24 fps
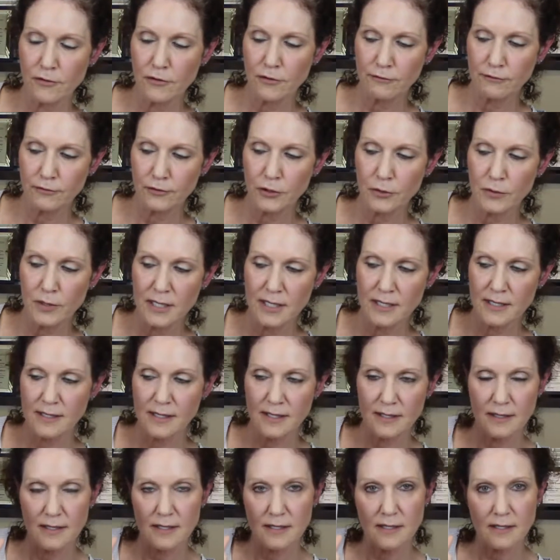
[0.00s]
fluid is
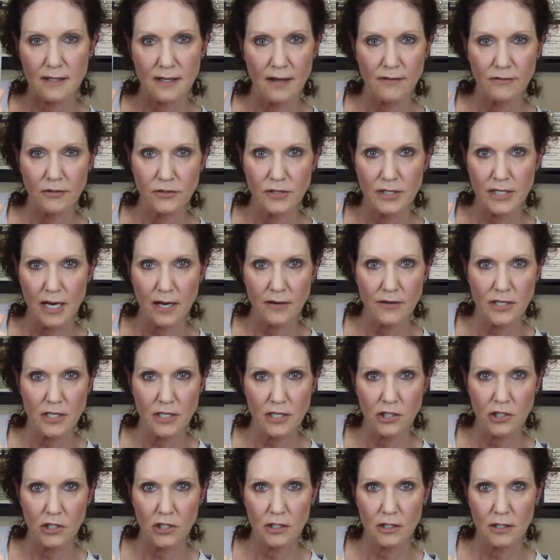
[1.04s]
at this level down
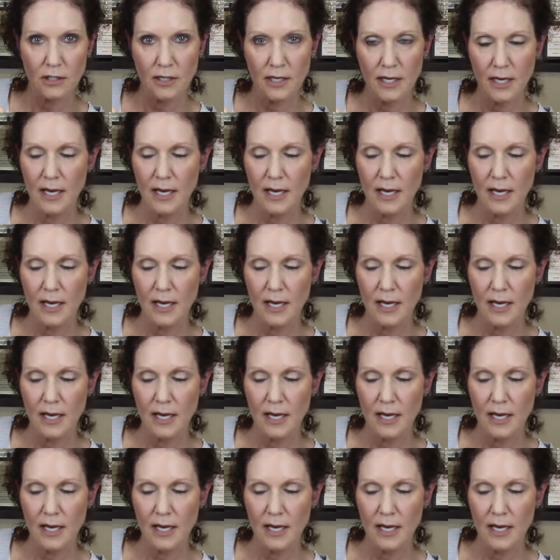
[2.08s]
here,